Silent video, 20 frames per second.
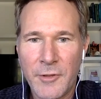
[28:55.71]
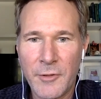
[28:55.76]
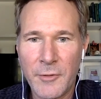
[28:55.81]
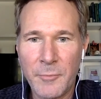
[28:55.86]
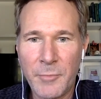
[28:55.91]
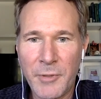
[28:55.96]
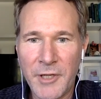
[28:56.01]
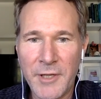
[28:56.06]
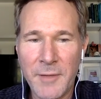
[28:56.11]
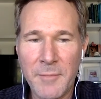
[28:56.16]

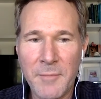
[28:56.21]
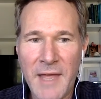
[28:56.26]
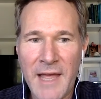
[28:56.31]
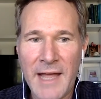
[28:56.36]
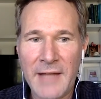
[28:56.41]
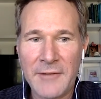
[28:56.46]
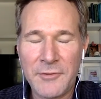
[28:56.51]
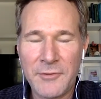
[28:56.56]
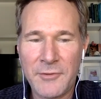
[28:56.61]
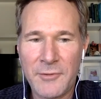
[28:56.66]
good buddy of
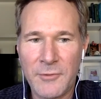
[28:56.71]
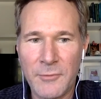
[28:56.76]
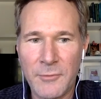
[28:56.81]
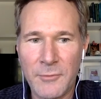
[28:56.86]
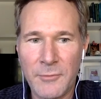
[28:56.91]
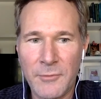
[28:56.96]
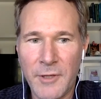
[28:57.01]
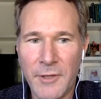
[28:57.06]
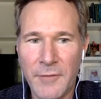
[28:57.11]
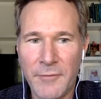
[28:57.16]
Matt's,
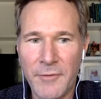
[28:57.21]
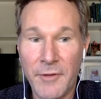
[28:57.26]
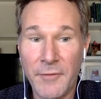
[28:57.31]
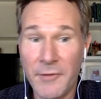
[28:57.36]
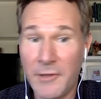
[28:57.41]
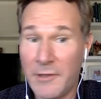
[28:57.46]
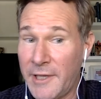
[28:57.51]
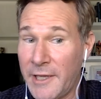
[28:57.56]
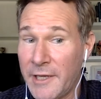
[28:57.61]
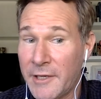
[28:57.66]
who of, of
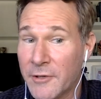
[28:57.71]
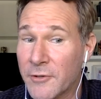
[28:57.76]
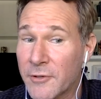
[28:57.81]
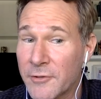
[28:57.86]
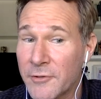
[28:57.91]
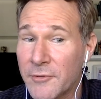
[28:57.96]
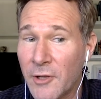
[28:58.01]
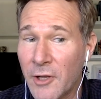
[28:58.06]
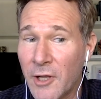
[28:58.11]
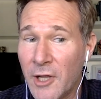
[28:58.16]
the
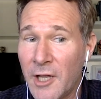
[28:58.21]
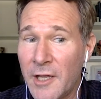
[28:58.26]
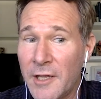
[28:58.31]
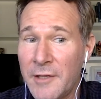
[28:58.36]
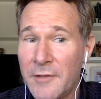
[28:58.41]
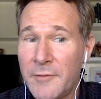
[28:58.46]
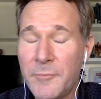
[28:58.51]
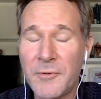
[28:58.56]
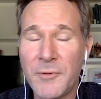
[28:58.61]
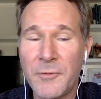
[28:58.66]
Lakers
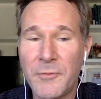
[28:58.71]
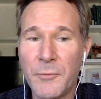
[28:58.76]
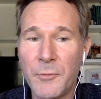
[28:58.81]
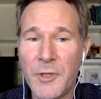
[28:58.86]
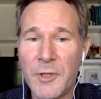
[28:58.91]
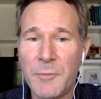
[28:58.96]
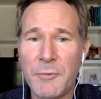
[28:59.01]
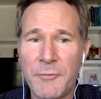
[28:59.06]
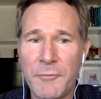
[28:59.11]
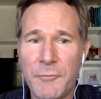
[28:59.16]
on the
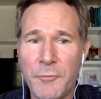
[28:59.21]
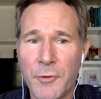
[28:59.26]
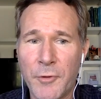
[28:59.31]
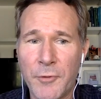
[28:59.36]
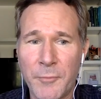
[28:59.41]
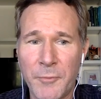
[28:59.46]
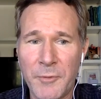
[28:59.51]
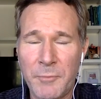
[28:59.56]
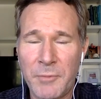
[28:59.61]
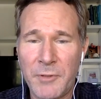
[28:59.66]
week
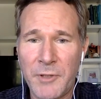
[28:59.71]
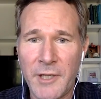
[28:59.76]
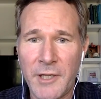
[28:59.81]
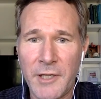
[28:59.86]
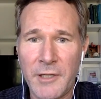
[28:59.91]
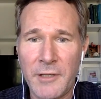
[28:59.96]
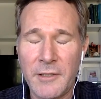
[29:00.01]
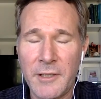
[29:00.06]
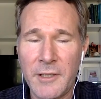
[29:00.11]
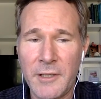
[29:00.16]
before we
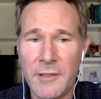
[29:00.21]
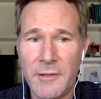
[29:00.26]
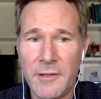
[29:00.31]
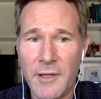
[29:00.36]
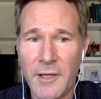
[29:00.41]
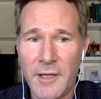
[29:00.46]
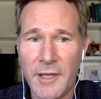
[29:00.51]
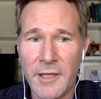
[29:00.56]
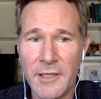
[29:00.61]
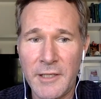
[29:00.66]
played the
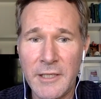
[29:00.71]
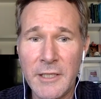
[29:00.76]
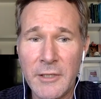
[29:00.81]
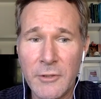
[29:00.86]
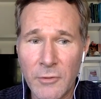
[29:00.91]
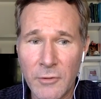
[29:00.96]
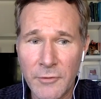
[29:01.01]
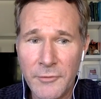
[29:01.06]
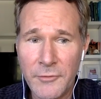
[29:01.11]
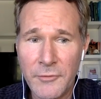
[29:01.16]
uh,
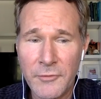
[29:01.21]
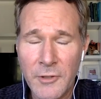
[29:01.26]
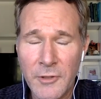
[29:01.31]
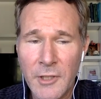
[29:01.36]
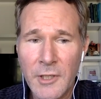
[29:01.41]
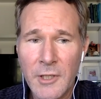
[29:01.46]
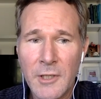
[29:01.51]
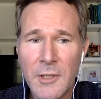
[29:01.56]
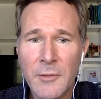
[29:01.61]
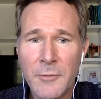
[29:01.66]
Eagles.
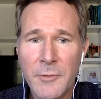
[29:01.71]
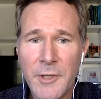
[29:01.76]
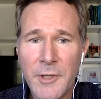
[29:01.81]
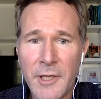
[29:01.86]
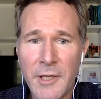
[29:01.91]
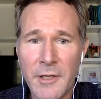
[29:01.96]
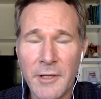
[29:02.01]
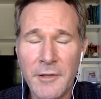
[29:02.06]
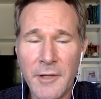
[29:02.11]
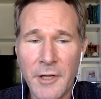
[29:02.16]
We
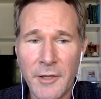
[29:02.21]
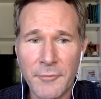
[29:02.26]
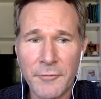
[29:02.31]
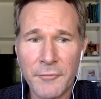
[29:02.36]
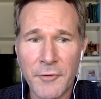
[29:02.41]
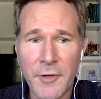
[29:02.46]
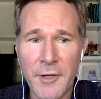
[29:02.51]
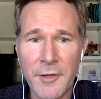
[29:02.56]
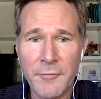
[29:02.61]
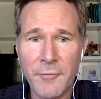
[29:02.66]
had another
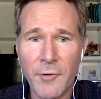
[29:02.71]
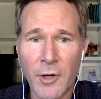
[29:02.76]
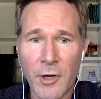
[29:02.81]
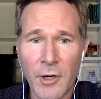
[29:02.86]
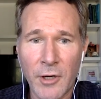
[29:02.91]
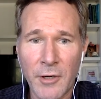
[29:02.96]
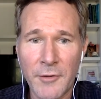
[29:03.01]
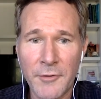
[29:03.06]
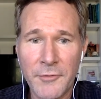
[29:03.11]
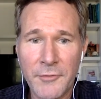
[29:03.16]
friend of
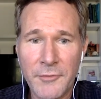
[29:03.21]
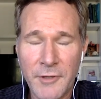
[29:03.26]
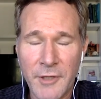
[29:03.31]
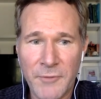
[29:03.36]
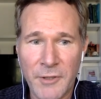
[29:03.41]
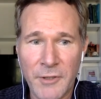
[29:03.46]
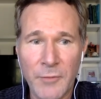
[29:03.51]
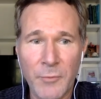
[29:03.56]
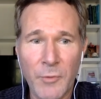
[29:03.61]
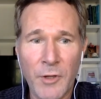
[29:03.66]
ours,
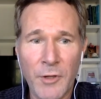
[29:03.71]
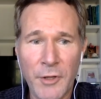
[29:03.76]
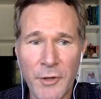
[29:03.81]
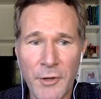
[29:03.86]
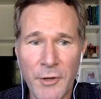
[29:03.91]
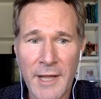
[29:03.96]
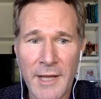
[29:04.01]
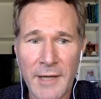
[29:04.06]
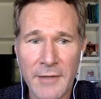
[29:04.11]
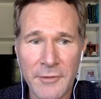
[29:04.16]
fairly well
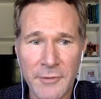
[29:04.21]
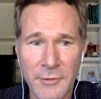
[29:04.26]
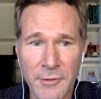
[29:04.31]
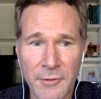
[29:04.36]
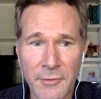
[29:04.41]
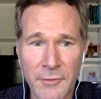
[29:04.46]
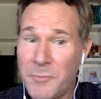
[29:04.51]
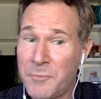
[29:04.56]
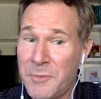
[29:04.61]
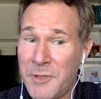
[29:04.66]

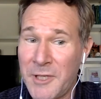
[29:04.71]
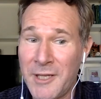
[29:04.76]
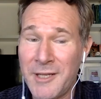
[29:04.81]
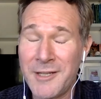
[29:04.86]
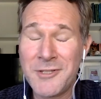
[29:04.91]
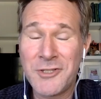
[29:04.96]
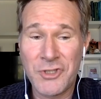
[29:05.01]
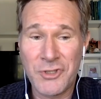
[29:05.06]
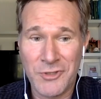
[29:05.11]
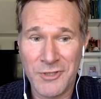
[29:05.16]
actor,
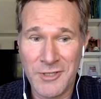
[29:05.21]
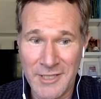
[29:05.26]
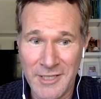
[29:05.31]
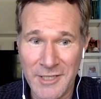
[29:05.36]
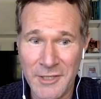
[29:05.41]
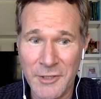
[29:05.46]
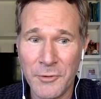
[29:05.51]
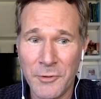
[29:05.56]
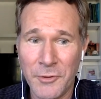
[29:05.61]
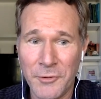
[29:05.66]
big
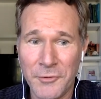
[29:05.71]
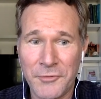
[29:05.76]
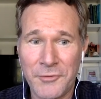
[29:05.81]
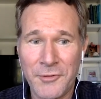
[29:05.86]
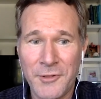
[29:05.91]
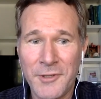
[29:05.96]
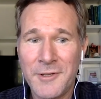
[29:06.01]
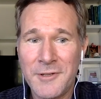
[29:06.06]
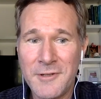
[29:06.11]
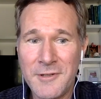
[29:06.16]

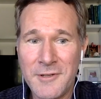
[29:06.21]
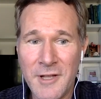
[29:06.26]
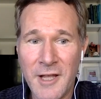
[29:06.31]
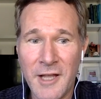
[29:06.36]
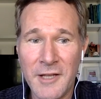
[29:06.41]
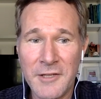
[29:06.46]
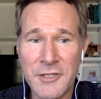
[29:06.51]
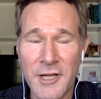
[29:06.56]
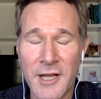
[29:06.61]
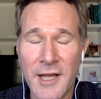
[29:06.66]
Eagles
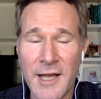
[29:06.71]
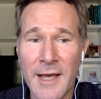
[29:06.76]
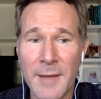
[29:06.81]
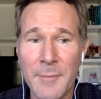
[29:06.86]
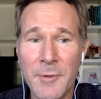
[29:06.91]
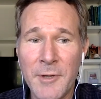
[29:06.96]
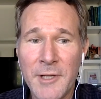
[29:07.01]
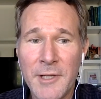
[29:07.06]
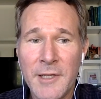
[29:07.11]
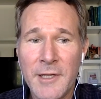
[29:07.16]
nut
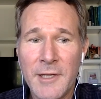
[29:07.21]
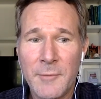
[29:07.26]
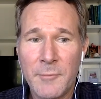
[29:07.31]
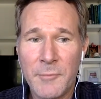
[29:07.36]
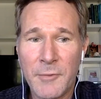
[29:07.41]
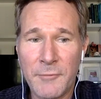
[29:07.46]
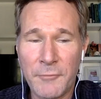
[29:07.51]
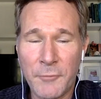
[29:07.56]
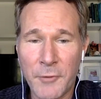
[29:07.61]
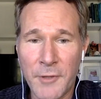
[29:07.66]
job
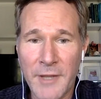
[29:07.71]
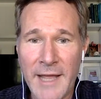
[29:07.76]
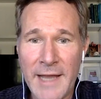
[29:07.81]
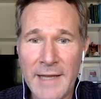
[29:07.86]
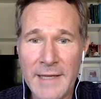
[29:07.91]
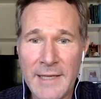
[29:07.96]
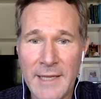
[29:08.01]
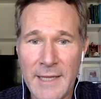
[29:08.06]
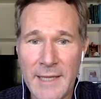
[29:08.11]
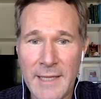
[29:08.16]
before
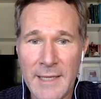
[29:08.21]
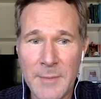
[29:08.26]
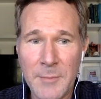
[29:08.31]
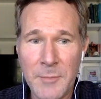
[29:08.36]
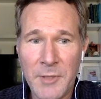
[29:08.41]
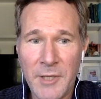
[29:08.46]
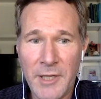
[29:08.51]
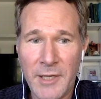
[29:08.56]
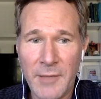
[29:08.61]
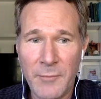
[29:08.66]
that
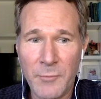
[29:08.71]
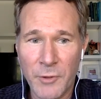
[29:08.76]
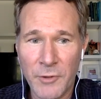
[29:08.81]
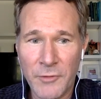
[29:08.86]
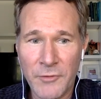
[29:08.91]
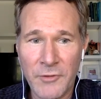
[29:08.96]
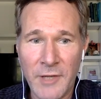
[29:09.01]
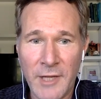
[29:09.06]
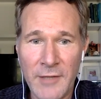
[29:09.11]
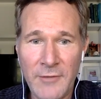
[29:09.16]
game, and it
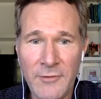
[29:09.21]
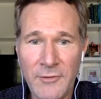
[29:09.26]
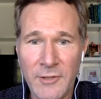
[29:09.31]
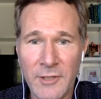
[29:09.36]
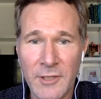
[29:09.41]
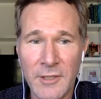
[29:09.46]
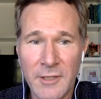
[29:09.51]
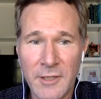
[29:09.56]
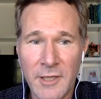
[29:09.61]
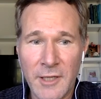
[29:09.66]
works
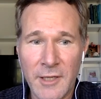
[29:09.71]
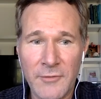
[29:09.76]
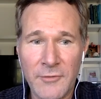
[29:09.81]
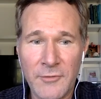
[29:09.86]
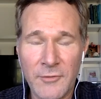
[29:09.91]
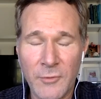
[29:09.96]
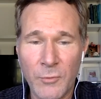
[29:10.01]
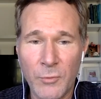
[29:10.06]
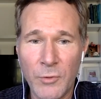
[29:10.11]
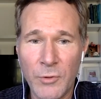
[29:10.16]
nicely. Uh,
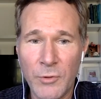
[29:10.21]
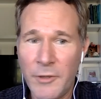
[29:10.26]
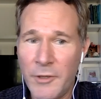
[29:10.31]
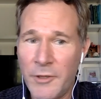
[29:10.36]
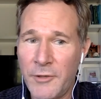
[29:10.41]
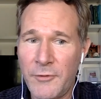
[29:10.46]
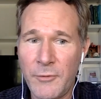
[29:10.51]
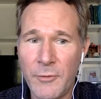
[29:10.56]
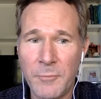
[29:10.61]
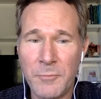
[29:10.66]
so we're going
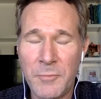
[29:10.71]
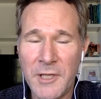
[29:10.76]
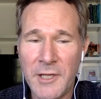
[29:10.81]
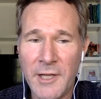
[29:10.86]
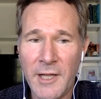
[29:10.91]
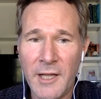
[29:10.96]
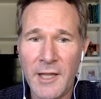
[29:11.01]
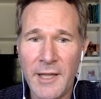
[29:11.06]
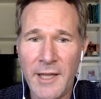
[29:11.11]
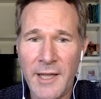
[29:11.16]
to do a Beat
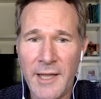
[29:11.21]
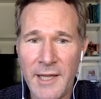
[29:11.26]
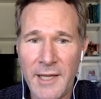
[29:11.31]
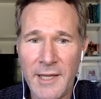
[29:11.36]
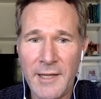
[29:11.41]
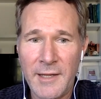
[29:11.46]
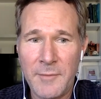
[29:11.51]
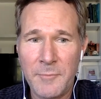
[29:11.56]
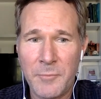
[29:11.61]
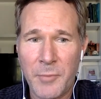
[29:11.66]
L
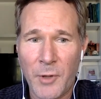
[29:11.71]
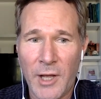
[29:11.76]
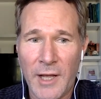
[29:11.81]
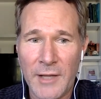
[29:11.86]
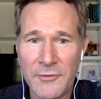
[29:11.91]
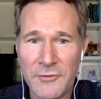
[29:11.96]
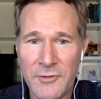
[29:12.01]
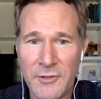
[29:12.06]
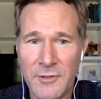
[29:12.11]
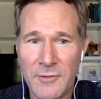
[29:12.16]
A
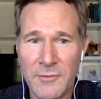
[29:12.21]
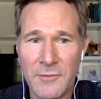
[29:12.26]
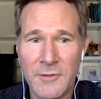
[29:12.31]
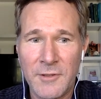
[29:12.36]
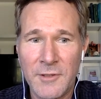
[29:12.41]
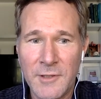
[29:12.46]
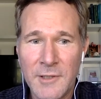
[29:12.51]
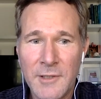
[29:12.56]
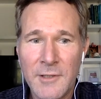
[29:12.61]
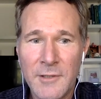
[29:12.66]
Boston
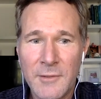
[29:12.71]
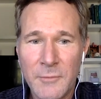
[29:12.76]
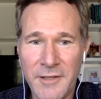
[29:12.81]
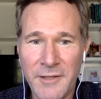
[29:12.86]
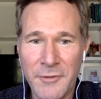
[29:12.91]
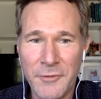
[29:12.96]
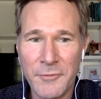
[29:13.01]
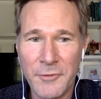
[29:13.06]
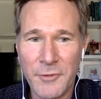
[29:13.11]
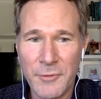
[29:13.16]
uh,
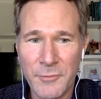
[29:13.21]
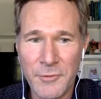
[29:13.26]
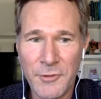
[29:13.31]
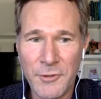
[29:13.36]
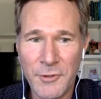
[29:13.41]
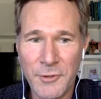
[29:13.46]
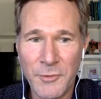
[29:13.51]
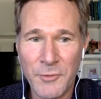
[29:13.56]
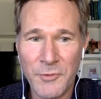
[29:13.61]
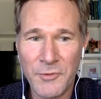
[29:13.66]
interview with
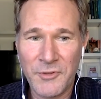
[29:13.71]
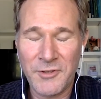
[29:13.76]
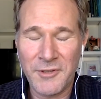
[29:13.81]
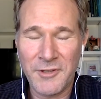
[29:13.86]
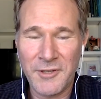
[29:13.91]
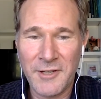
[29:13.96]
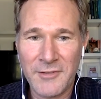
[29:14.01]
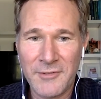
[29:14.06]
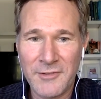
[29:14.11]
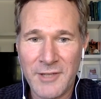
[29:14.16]
you
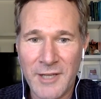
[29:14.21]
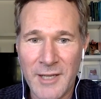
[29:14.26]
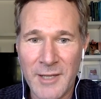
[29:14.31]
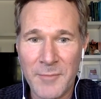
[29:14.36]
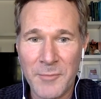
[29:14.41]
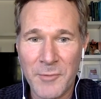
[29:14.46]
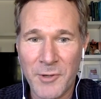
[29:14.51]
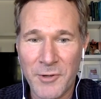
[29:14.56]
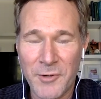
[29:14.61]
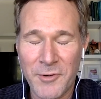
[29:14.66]
the next
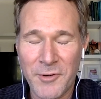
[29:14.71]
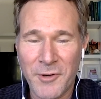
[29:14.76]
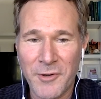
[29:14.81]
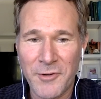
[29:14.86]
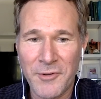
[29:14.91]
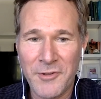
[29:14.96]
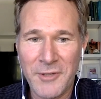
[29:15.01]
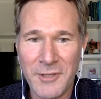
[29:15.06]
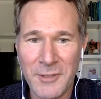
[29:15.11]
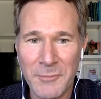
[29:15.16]
time our,
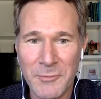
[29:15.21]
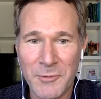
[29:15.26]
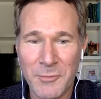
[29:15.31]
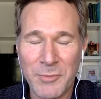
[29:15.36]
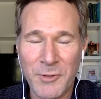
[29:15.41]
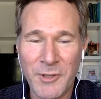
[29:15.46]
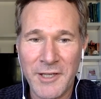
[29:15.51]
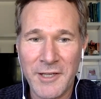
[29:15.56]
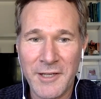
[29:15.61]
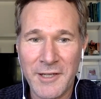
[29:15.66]
our teams are
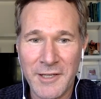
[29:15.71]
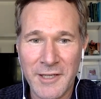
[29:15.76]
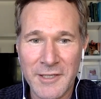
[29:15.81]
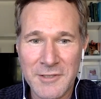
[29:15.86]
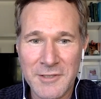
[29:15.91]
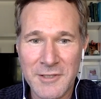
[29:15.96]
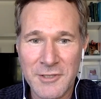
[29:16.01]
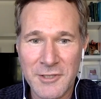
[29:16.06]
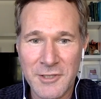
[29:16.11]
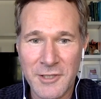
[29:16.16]
playing
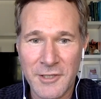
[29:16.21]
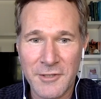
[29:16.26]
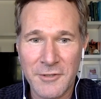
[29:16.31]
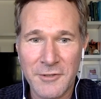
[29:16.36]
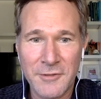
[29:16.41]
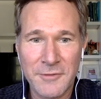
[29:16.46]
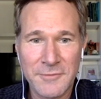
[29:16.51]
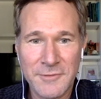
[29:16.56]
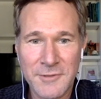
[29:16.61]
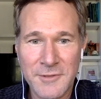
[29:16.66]
against each
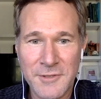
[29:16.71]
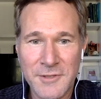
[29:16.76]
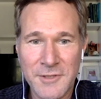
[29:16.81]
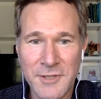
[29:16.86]
other in